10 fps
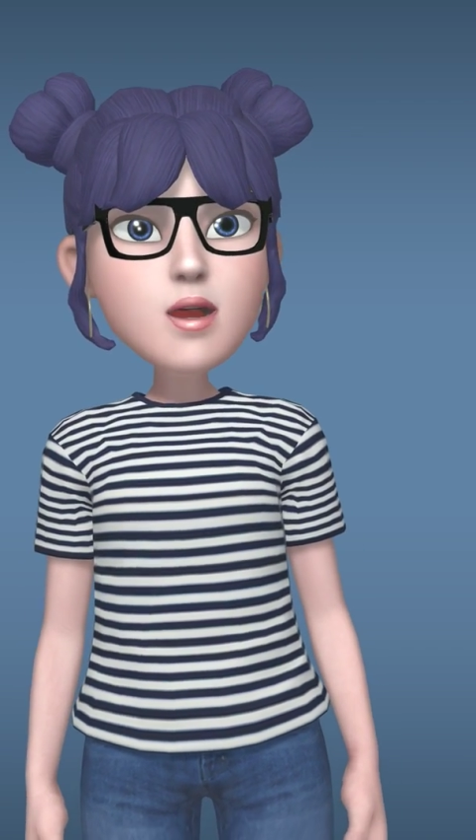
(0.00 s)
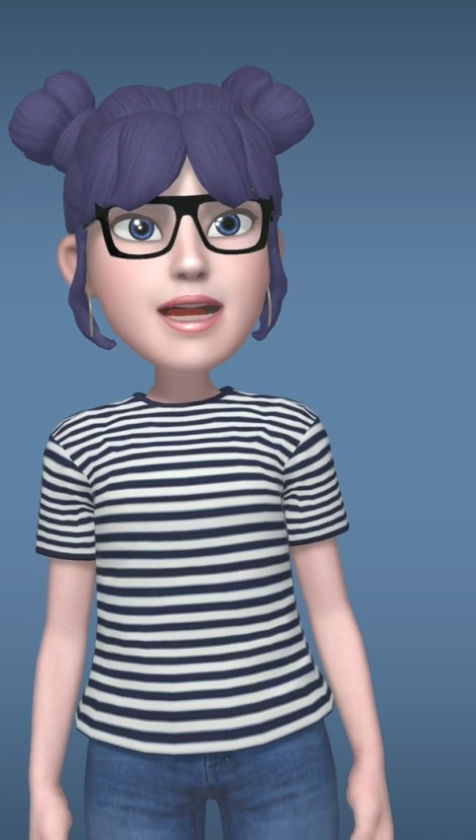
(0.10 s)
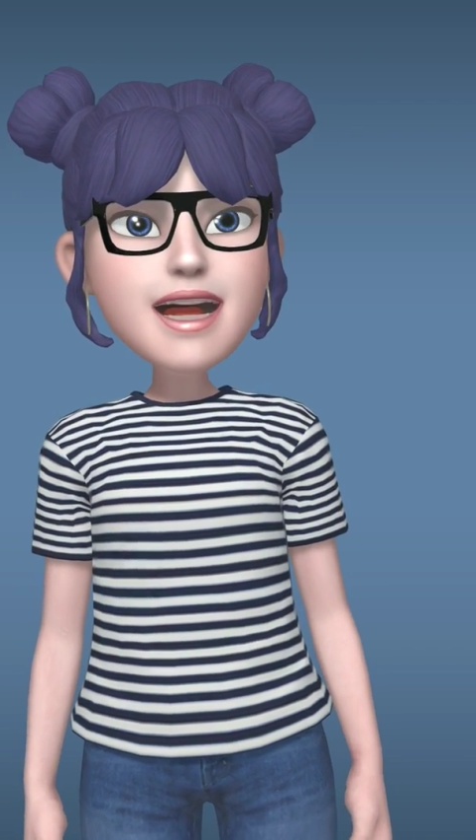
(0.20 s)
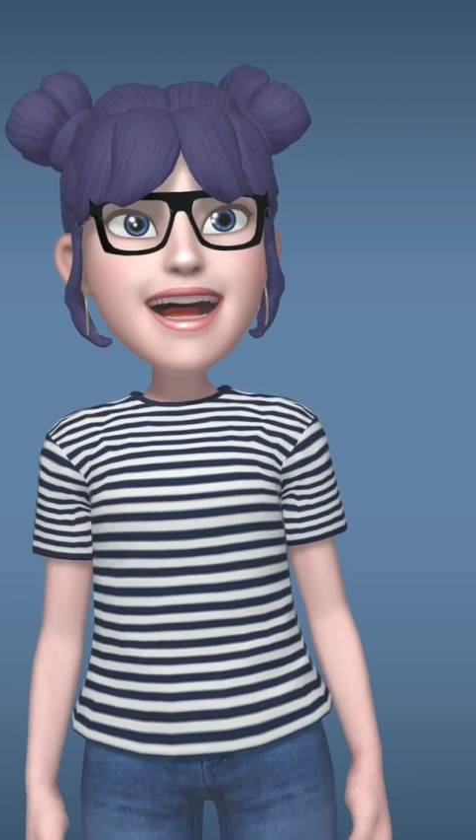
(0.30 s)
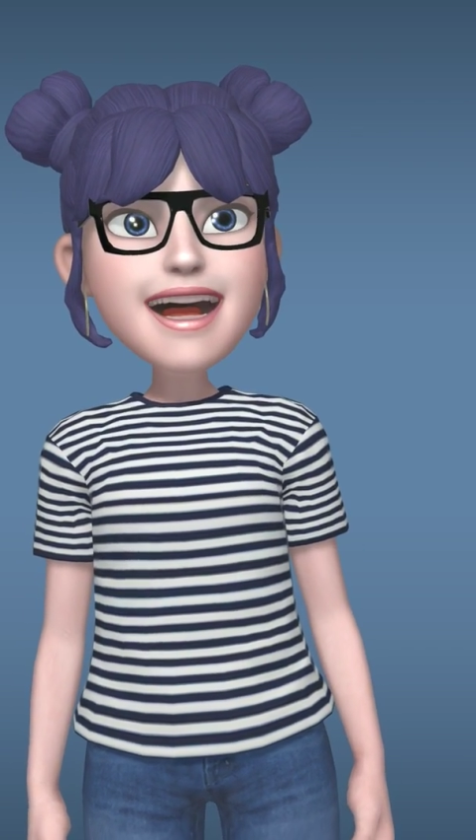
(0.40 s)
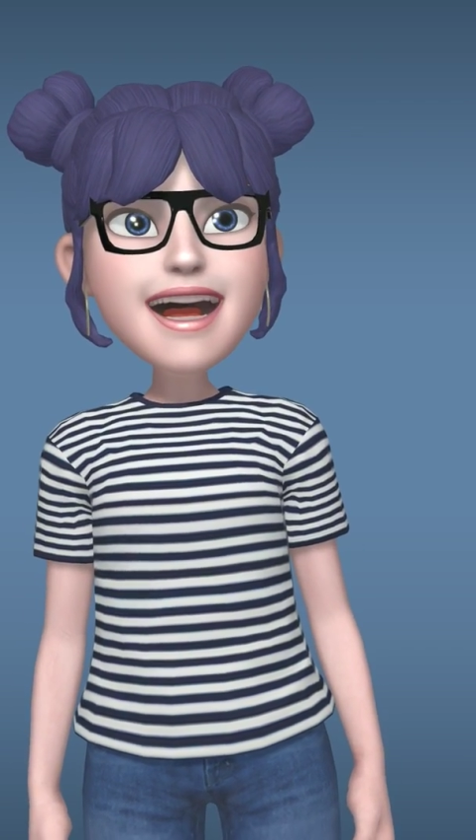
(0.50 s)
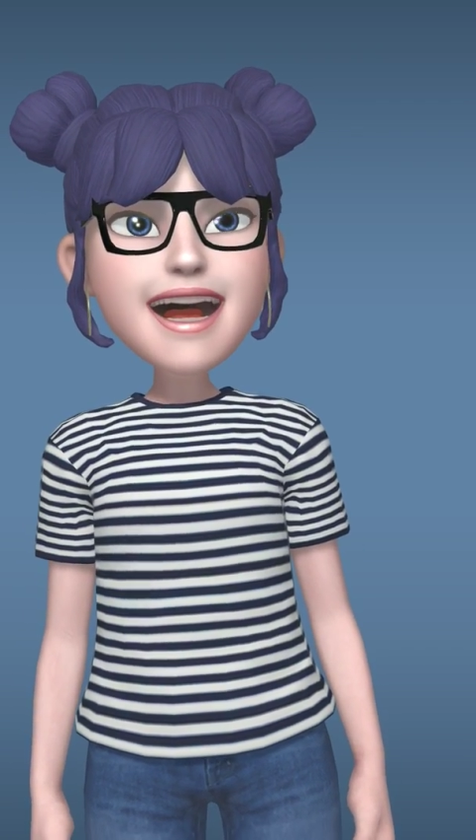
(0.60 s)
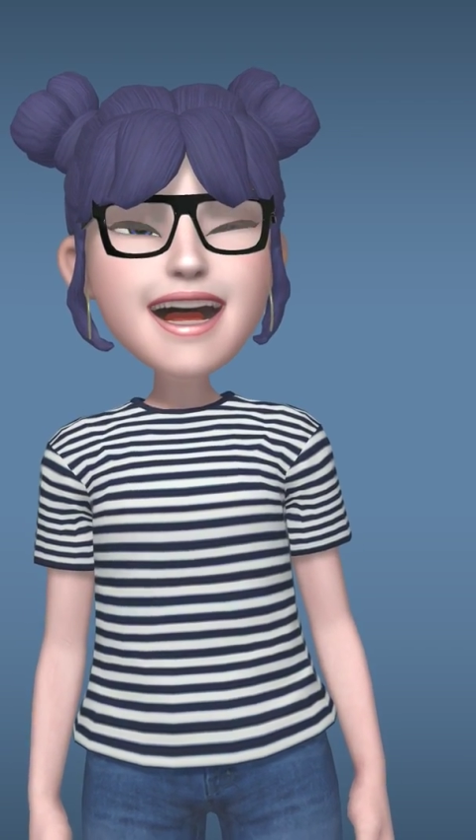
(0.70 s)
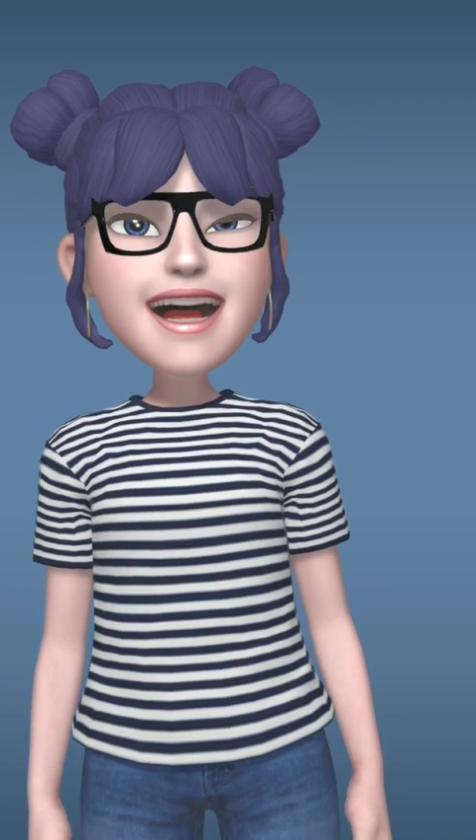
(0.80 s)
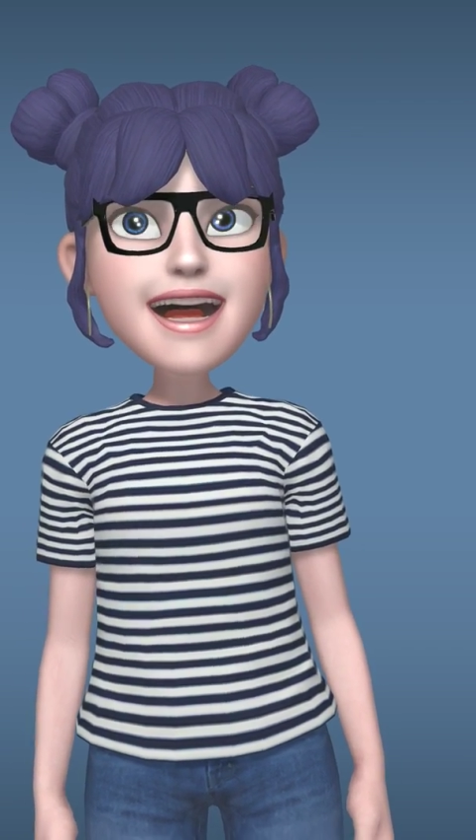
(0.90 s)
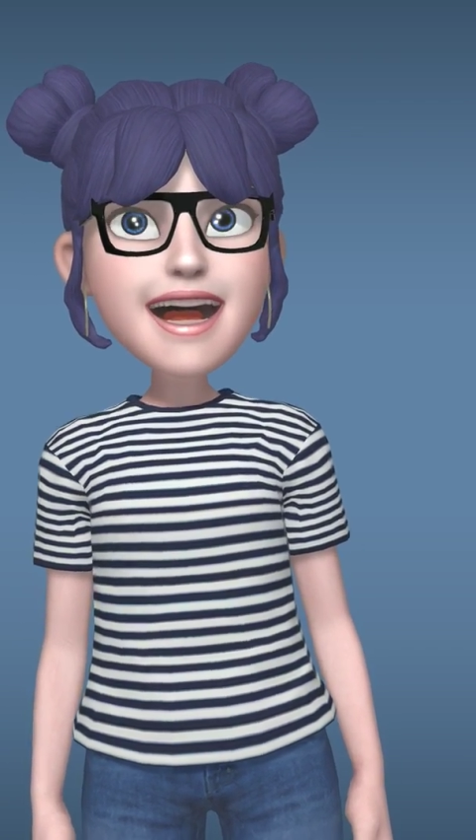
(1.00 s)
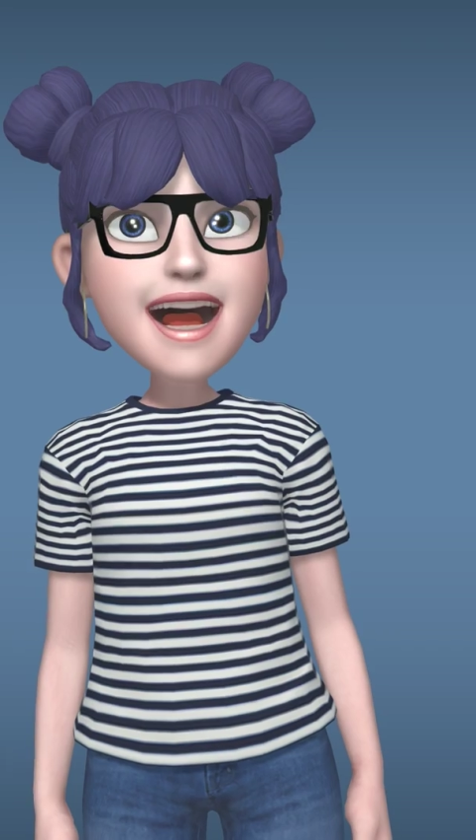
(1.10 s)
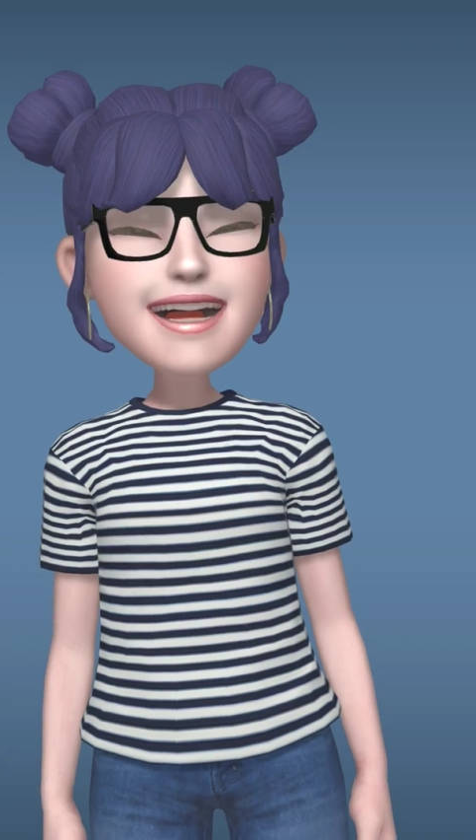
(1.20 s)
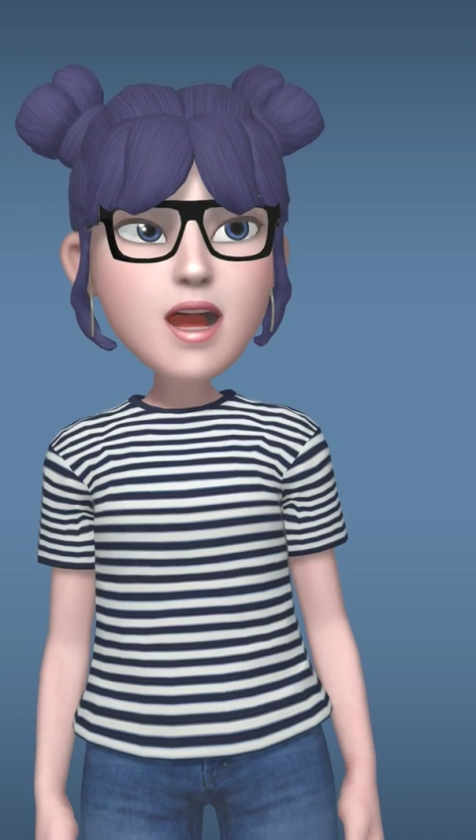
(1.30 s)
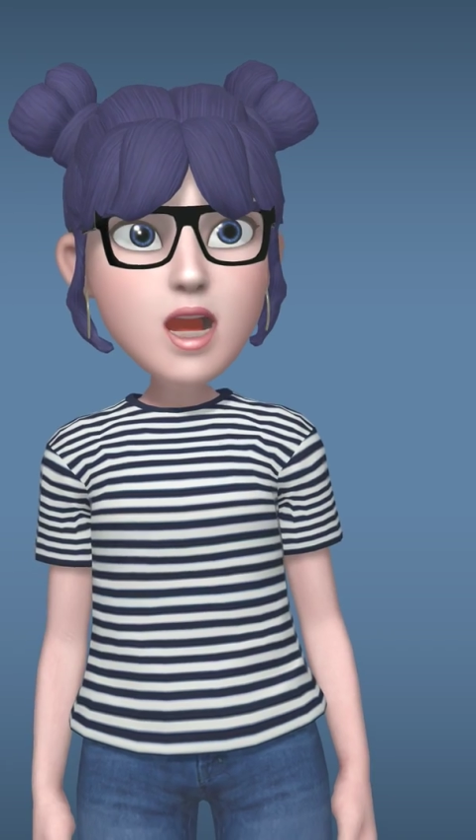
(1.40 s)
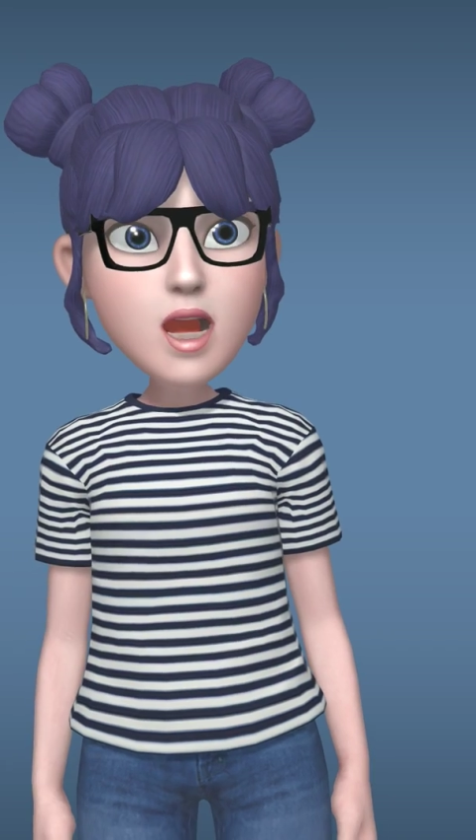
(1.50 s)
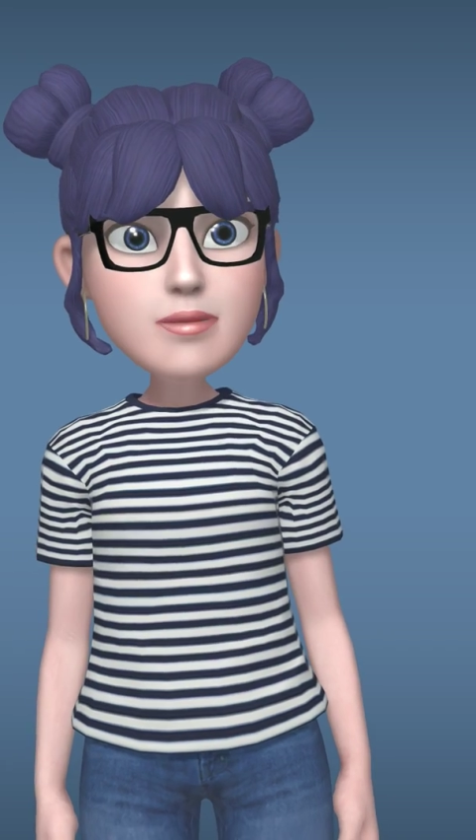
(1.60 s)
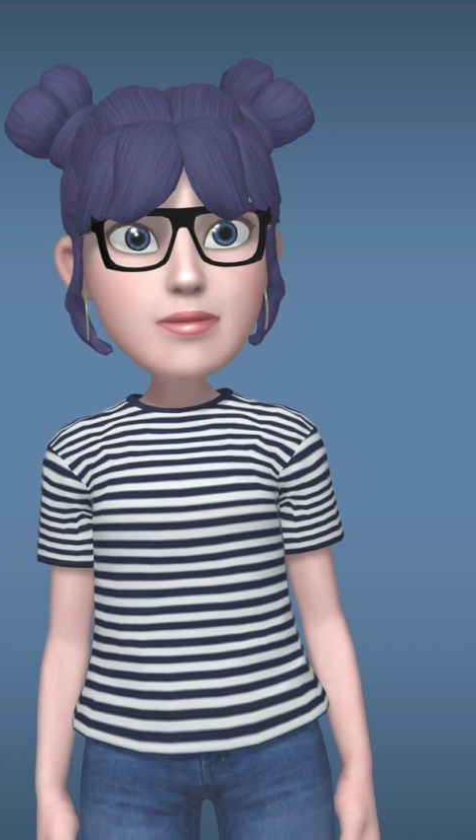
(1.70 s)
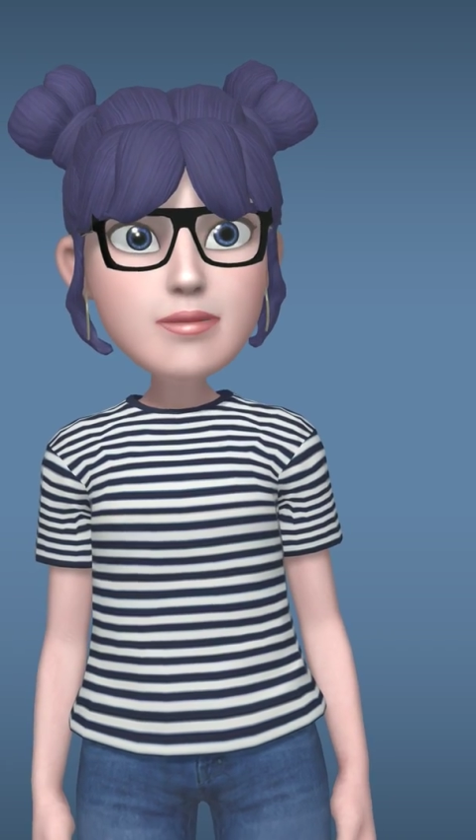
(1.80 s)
as I can get, and then I have to jump.